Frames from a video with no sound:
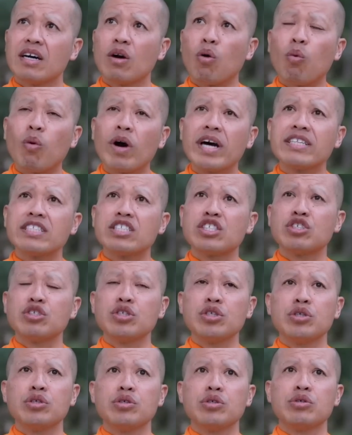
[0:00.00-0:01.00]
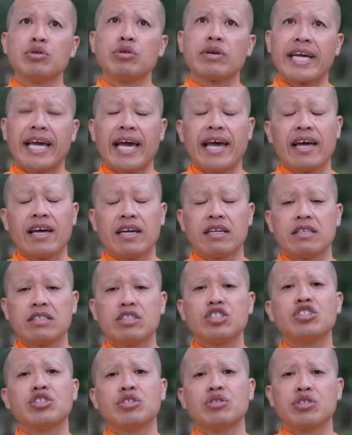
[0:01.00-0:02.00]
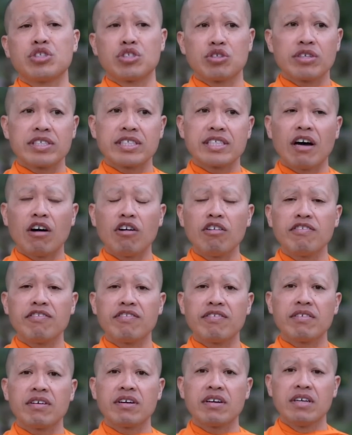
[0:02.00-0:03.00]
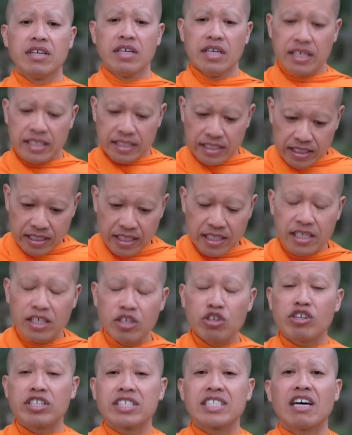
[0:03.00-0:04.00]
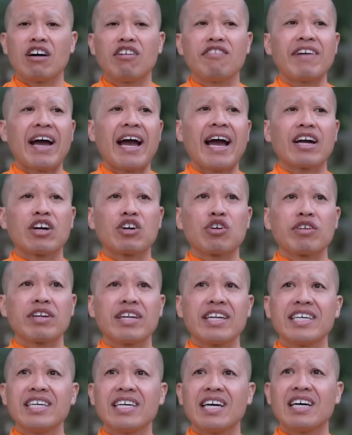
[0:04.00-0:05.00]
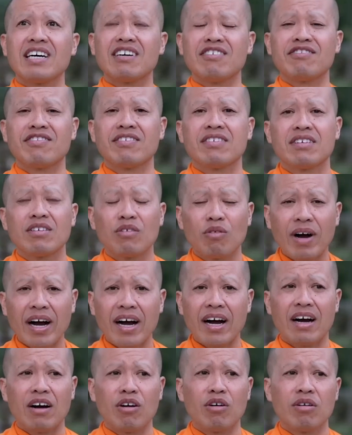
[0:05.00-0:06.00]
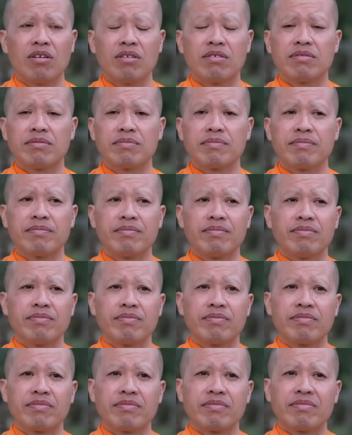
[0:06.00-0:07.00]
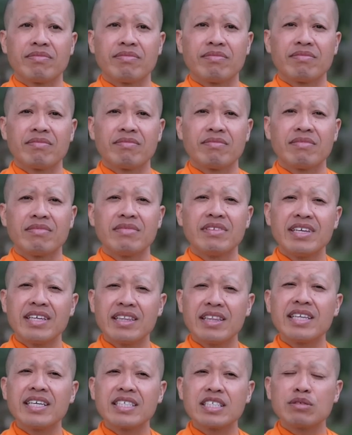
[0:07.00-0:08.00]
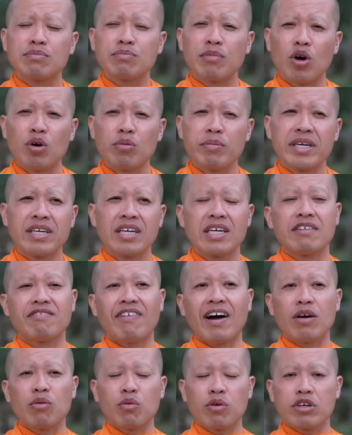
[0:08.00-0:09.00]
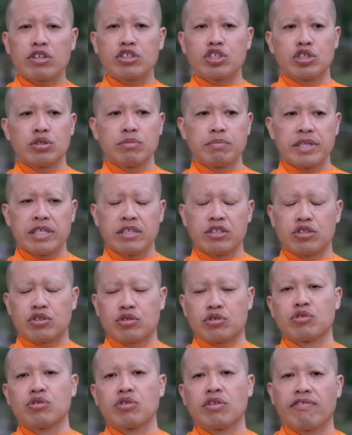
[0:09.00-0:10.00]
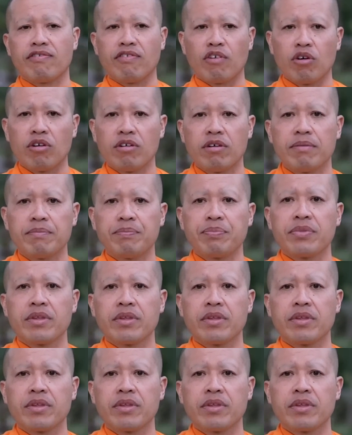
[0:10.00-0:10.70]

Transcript: once you can juice yourself, see yourself accurately of, wow, in this moment, if I were to be truthful,